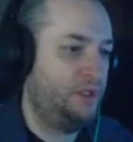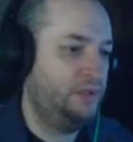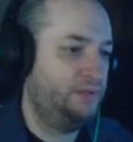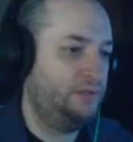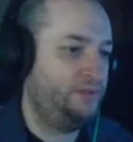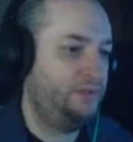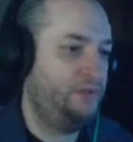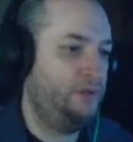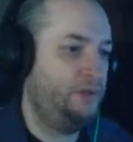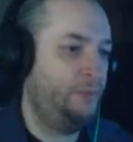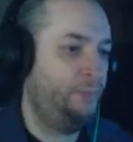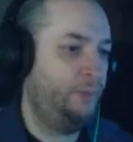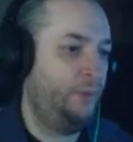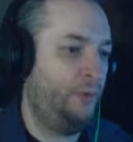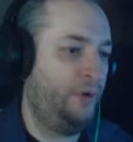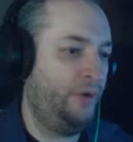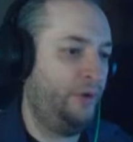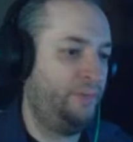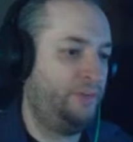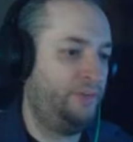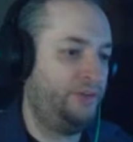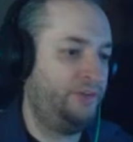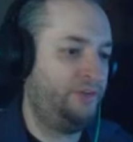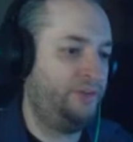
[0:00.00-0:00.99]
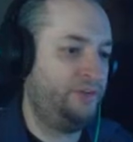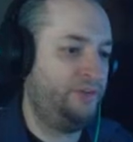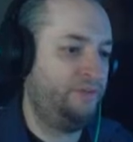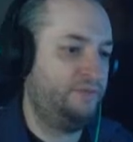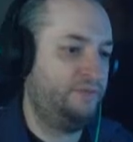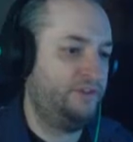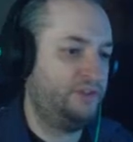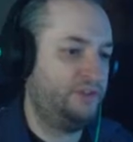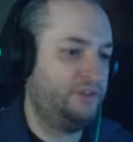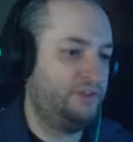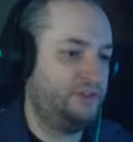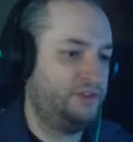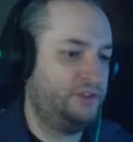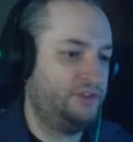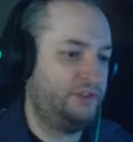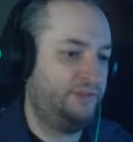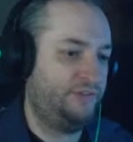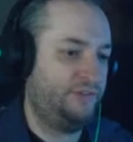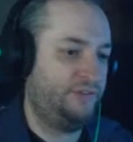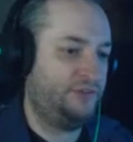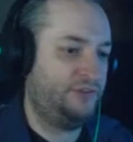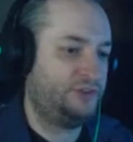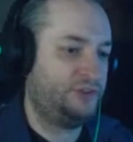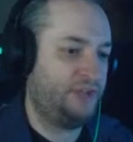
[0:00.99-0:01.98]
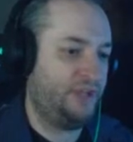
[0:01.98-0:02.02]
There's no point placing the village's
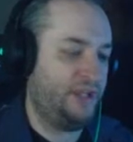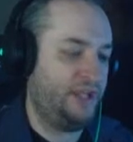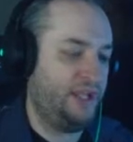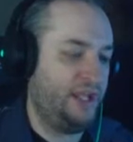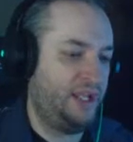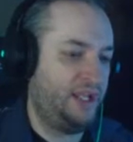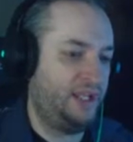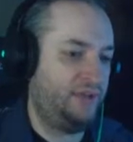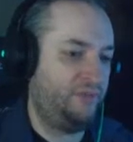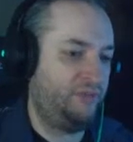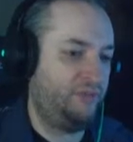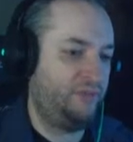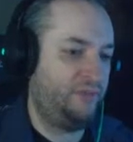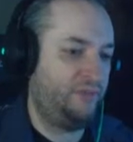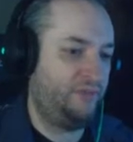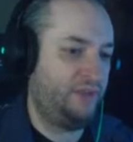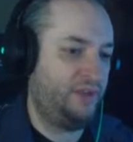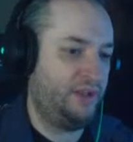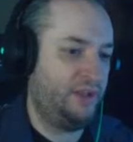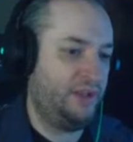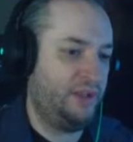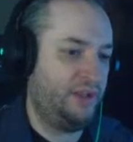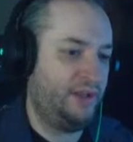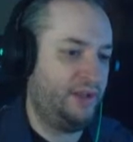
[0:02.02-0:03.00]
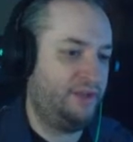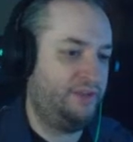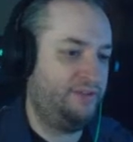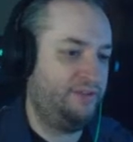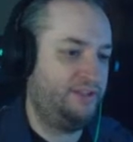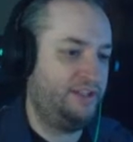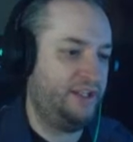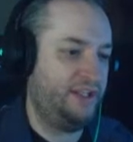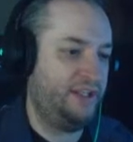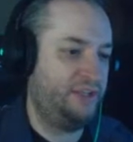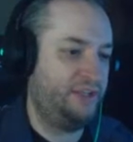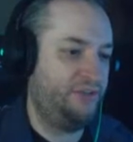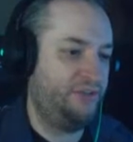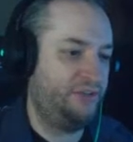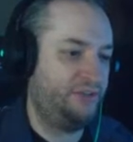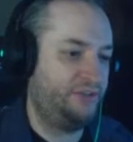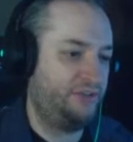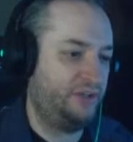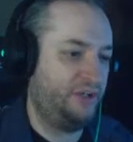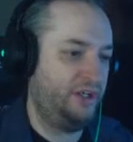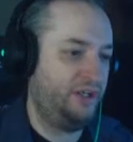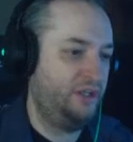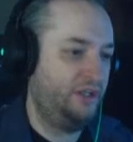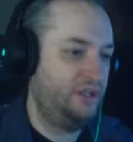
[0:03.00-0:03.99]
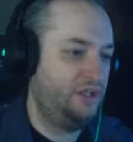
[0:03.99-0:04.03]
future in the hands of the uh, dead
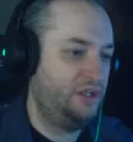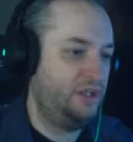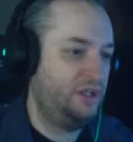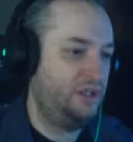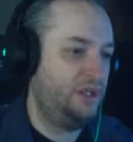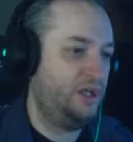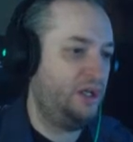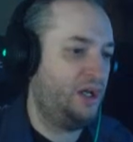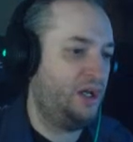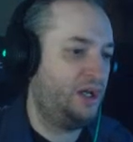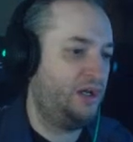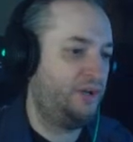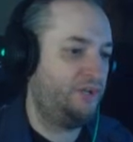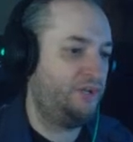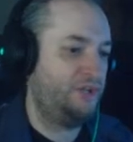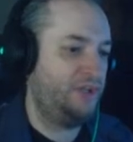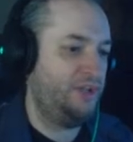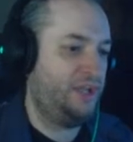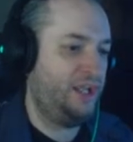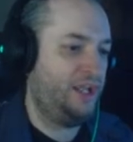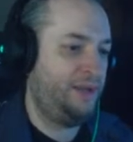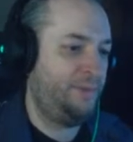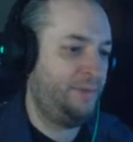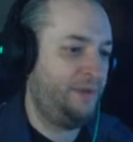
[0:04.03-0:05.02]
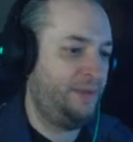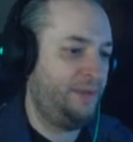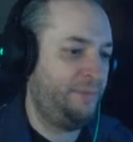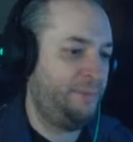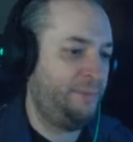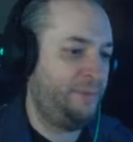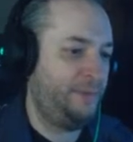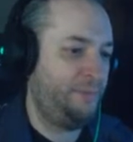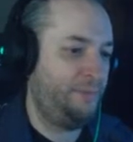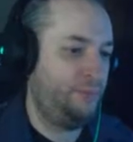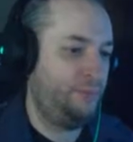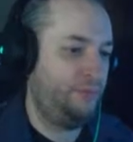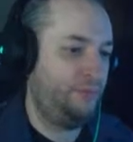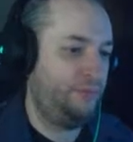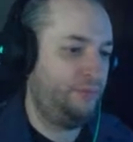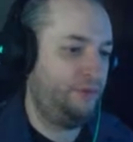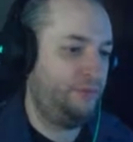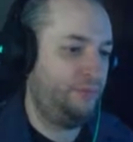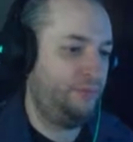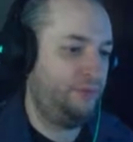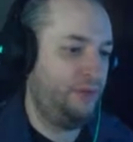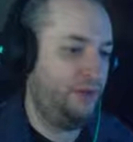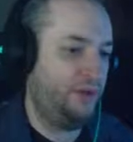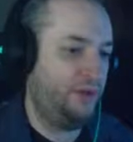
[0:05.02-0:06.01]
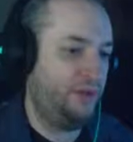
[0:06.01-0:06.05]
industry. Honestly, how many people do
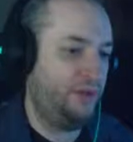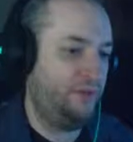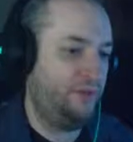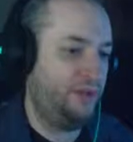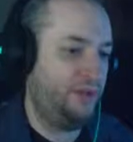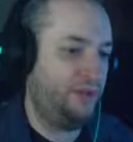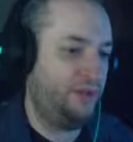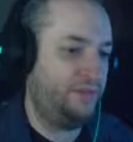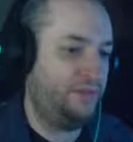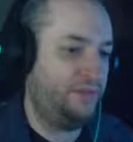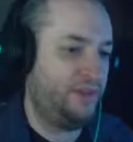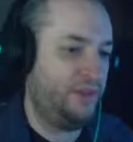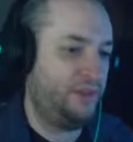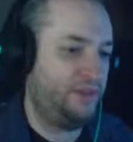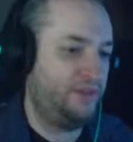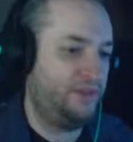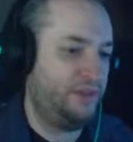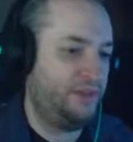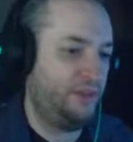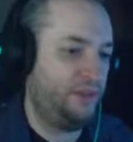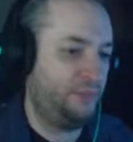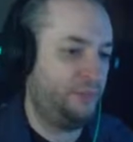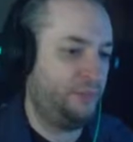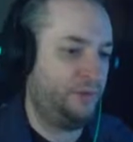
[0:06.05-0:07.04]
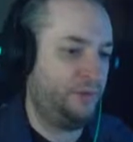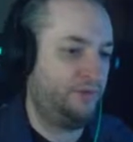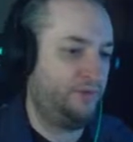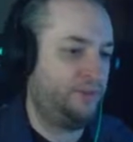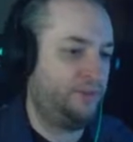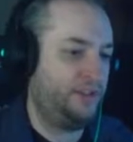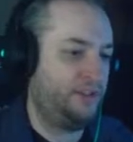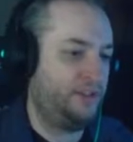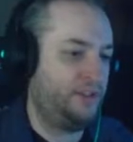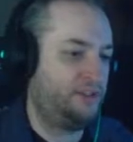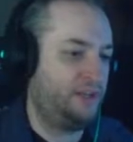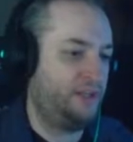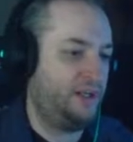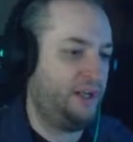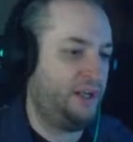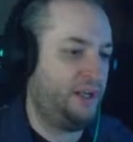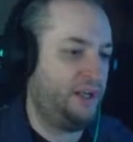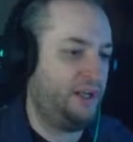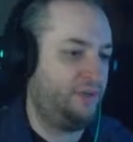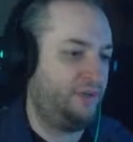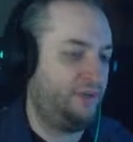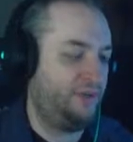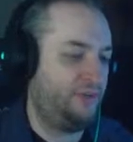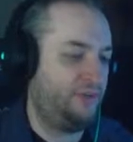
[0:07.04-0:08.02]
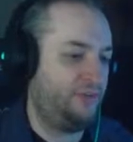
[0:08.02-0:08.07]
you know that, that are desperate to get their
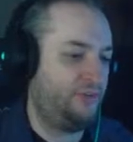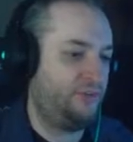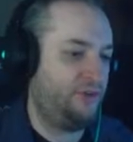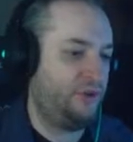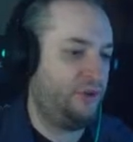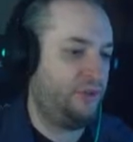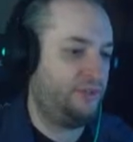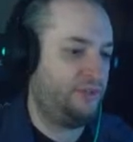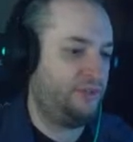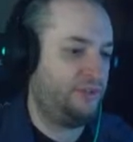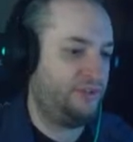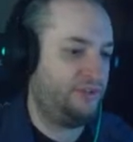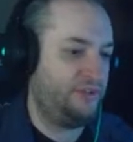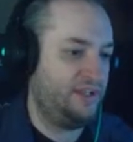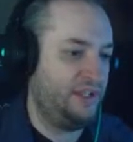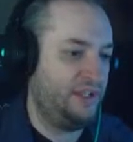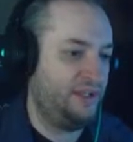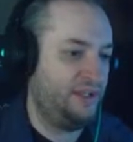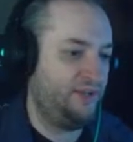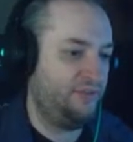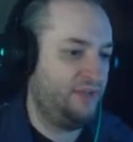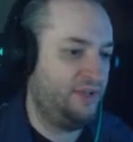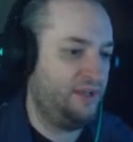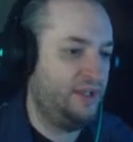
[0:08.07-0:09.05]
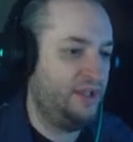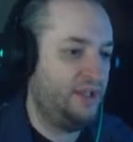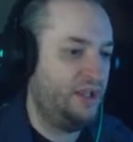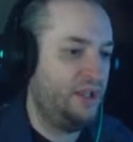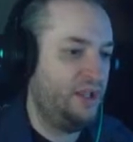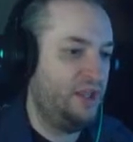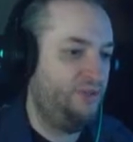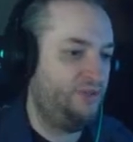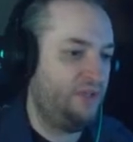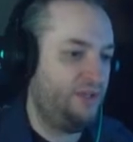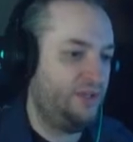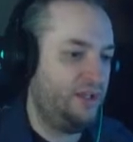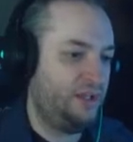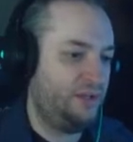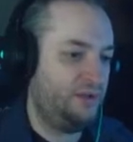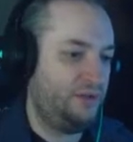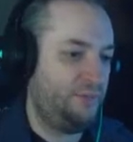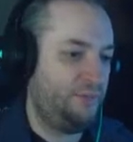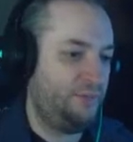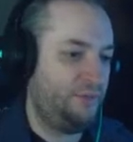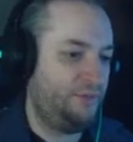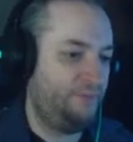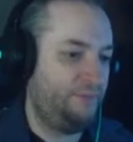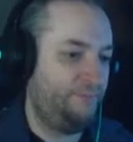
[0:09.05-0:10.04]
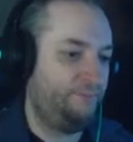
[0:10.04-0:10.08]
hands on stone these days? Sayer
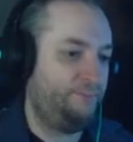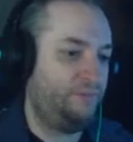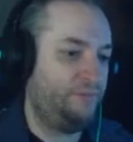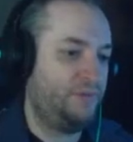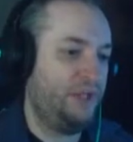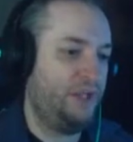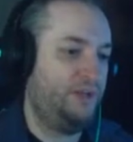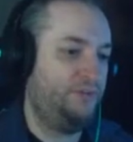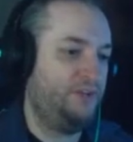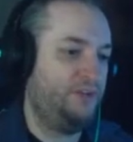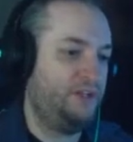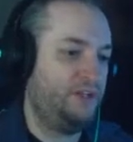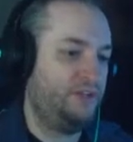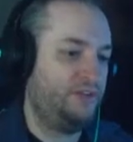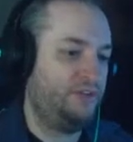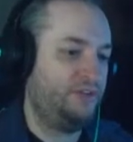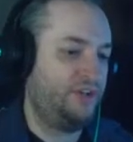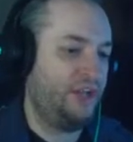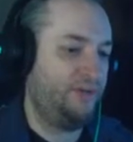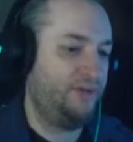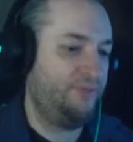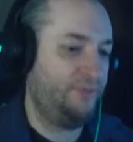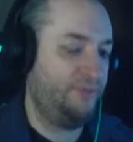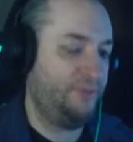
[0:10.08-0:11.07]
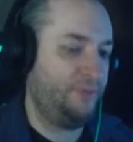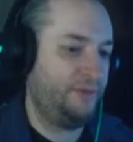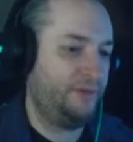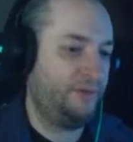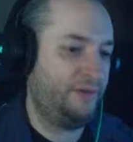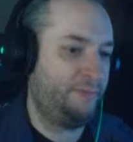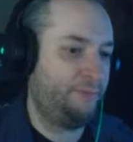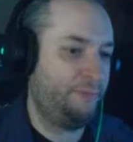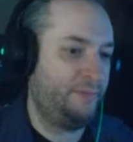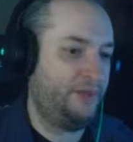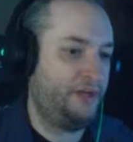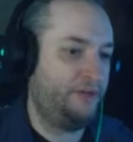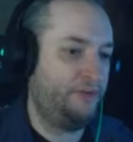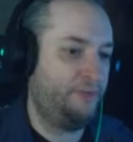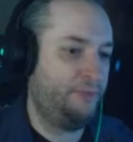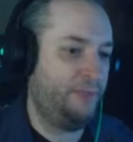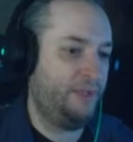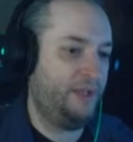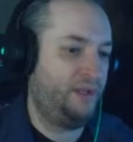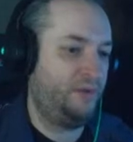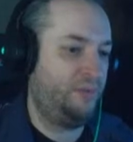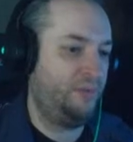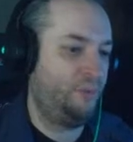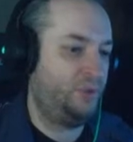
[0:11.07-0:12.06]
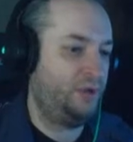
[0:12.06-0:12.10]
would uh, Sayer's time would be better
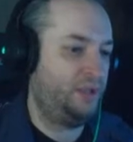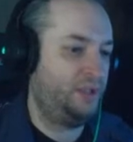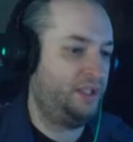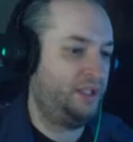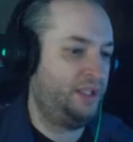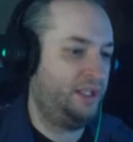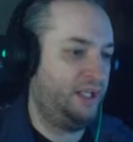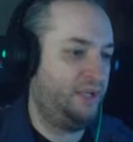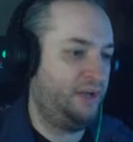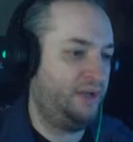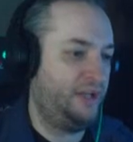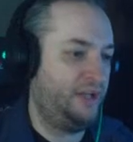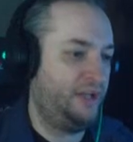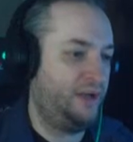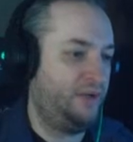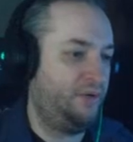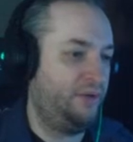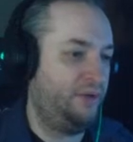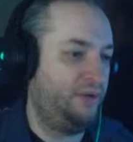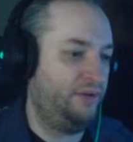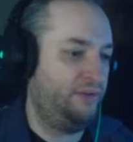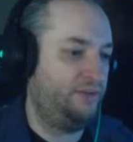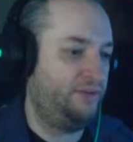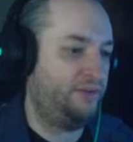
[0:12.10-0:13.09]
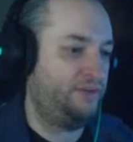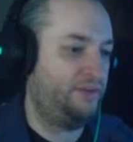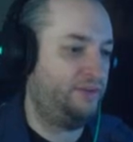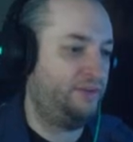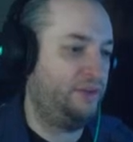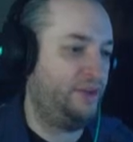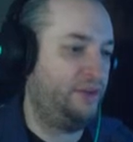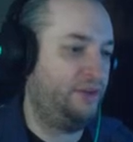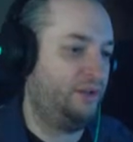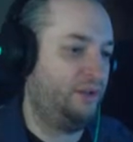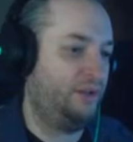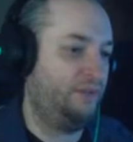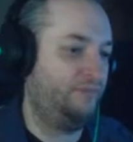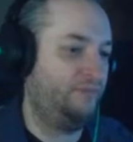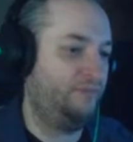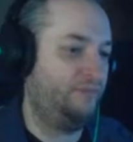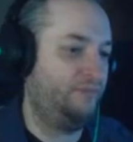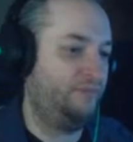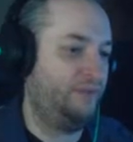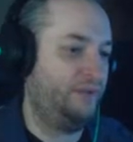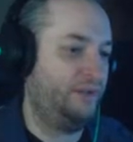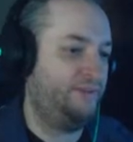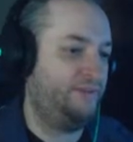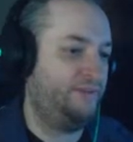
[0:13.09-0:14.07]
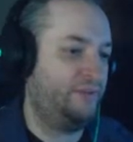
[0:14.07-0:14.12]
spent working out how to sell off
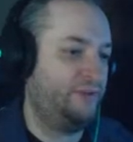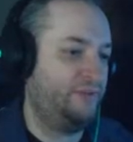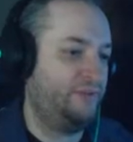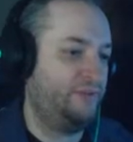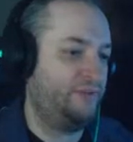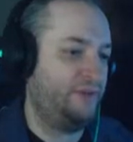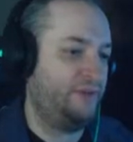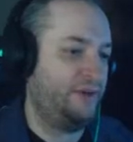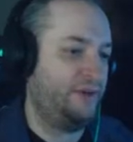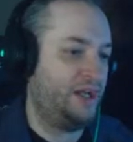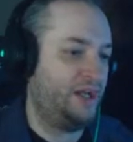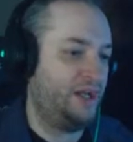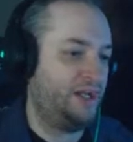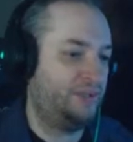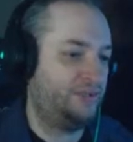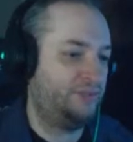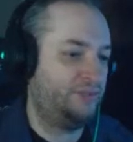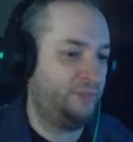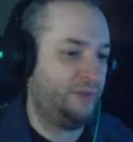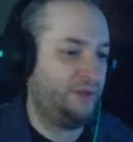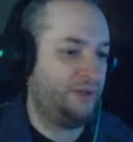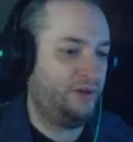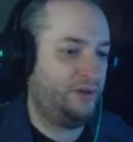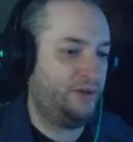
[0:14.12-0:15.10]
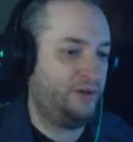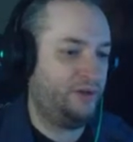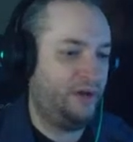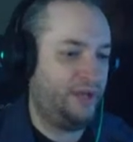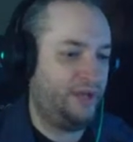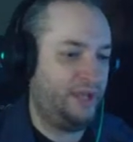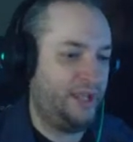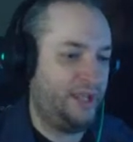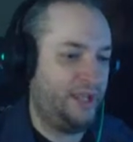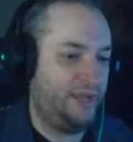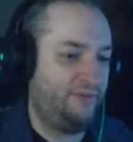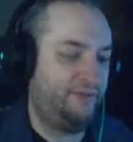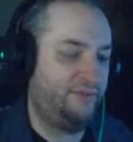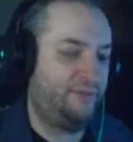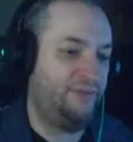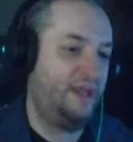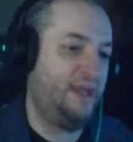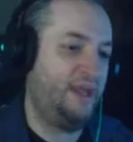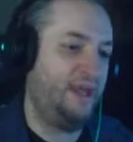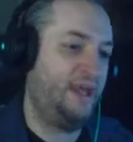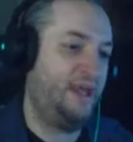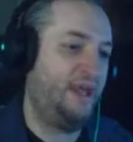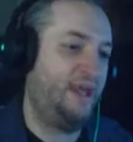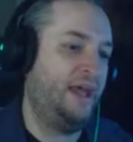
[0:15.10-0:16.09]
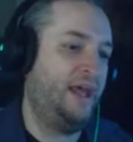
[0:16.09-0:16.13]
leftover rocks we already have
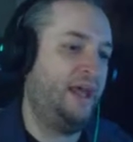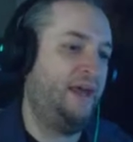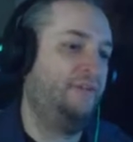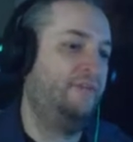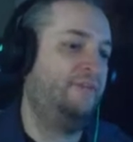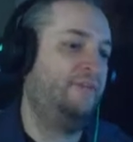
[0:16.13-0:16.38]
uh, have